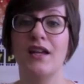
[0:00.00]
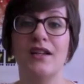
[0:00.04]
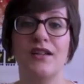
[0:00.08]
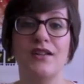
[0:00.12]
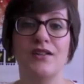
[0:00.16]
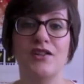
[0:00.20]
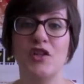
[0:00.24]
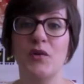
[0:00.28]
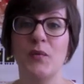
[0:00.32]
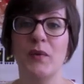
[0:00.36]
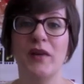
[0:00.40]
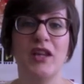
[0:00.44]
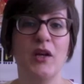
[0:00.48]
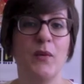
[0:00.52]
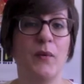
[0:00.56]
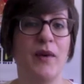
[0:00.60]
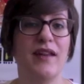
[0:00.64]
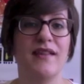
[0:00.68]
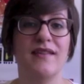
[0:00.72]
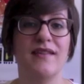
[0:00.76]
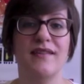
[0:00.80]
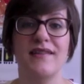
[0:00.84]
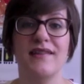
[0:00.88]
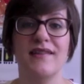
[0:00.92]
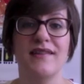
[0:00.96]
She really
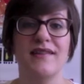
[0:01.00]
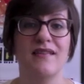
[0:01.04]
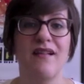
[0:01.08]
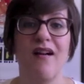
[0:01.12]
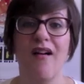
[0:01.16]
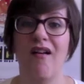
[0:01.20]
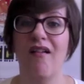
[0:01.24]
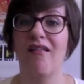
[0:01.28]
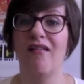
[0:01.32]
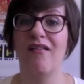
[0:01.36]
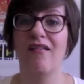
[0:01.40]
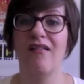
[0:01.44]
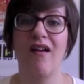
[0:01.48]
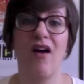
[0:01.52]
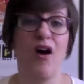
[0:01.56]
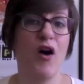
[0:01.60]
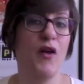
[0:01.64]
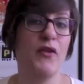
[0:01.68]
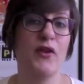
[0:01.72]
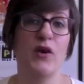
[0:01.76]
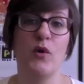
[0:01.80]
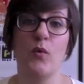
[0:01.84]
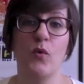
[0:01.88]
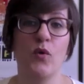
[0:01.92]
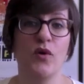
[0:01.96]
wins all
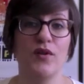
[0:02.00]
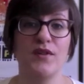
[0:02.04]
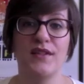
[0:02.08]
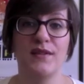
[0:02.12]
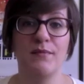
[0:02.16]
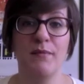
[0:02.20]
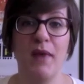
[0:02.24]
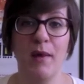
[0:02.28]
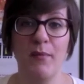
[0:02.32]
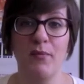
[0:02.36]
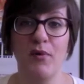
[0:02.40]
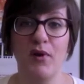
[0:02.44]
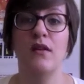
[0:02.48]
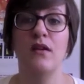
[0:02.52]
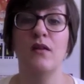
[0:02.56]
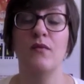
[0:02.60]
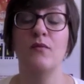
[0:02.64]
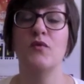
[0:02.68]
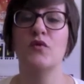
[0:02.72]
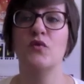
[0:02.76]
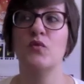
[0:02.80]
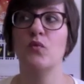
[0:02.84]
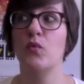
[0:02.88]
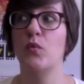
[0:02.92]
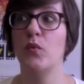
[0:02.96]
the awards in my book. It
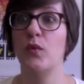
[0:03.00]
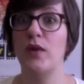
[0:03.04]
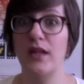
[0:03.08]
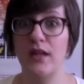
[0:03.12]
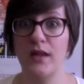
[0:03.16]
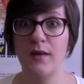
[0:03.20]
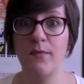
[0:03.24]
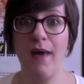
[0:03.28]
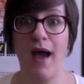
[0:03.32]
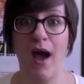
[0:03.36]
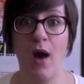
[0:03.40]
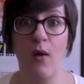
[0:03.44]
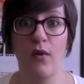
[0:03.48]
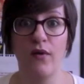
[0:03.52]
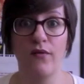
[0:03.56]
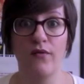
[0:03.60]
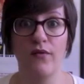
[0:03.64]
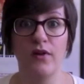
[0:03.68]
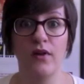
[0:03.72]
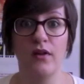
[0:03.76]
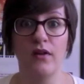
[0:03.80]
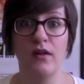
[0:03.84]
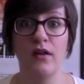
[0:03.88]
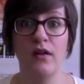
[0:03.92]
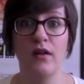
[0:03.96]
was really
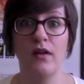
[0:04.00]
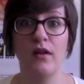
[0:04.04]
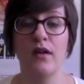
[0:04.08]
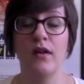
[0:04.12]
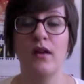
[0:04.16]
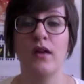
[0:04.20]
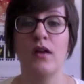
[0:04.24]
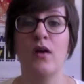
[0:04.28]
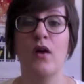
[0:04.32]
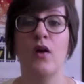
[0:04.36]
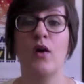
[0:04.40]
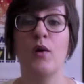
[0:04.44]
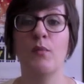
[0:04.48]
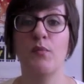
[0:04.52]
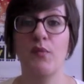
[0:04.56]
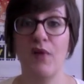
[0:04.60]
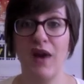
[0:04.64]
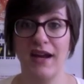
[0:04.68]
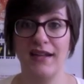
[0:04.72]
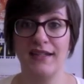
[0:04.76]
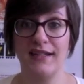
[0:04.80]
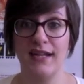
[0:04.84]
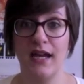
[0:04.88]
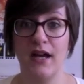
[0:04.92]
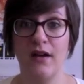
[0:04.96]
powerful, her
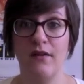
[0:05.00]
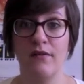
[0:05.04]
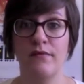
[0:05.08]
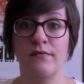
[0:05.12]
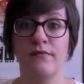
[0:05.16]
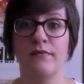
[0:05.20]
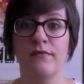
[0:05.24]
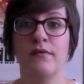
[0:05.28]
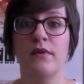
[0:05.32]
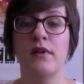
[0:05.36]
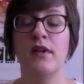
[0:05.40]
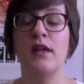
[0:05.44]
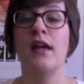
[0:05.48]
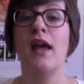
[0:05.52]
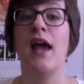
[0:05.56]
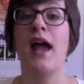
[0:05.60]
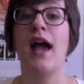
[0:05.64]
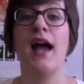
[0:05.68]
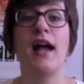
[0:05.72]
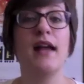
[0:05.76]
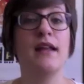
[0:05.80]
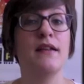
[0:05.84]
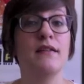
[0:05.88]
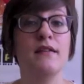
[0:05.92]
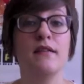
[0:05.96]
breakdown.
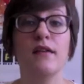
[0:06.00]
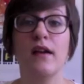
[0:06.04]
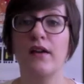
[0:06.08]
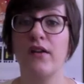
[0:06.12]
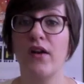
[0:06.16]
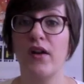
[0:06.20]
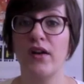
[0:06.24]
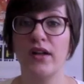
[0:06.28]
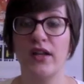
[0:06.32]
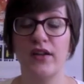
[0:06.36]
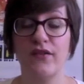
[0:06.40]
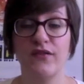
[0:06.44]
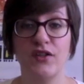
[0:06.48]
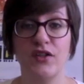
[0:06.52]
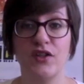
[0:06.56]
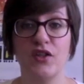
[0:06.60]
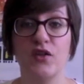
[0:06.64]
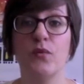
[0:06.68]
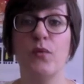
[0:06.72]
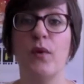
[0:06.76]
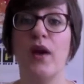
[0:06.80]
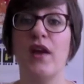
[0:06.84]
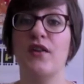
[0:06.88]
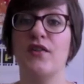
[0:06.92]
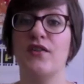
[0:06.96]
And I gotta give it to the
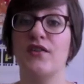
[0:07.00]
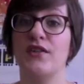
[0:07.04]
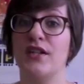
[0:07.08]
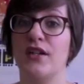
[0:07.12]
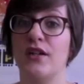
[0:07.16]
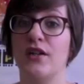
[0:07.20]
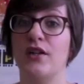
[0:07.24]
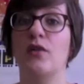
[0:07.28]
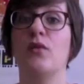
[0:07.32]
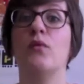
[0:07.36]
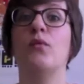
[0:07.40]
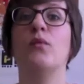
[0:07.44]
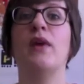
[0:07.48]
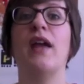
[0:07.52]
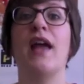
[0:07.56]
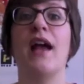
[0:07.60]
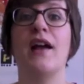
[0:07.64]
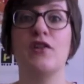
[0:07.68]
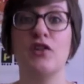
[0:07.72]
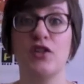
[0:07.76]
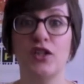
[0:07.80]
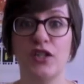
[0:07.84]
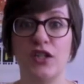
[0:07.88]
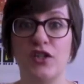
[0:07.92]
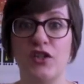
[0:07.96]
writers here, we
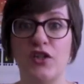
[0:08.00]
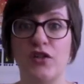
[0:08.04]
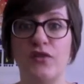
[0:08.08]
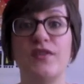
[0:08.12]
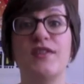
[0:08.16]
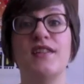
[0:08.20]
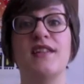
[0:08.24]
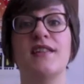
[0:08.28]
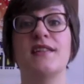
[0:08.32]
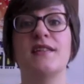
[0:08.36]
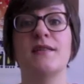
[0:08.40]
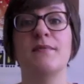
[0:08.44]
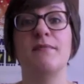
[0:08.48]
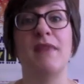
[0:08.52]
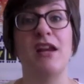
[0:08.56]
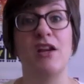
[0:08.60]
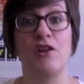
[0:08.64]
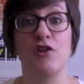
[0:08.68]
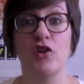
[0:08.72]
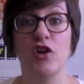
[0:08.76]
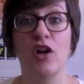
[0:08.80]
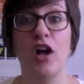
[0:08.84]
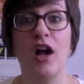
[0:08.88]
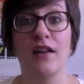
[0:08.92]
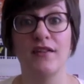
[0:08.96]
actually do see some
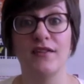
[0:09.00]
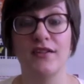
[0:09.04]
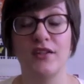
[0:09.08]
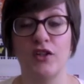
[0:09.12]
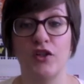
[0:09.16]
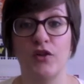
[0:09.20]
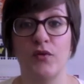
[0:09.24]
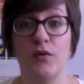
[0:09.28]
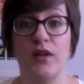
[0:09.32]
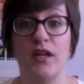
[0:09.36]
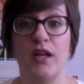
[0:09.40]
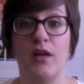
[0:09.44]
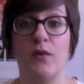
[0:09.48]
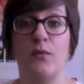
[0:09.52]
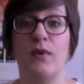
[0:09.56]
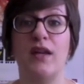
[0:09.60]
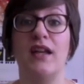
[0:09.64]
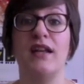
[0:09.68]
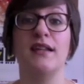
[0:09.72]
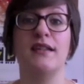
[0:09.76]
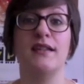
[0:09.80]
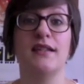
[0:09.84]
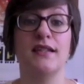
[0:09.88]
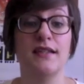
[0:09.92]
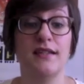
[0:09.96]
major continuity. We
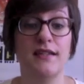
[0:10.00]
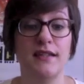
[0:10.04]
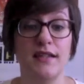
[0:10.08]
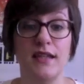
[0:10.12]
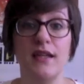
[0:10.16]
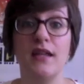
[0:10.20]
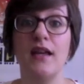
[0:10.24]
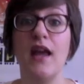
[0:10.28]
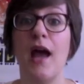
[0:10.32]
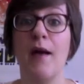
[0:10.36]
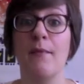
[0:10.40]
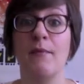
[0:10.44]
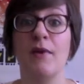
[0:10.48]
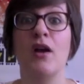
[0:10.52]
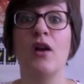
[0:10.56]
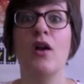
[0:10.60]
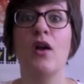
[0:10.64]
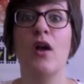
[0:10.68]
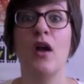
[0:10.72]
get to see Emma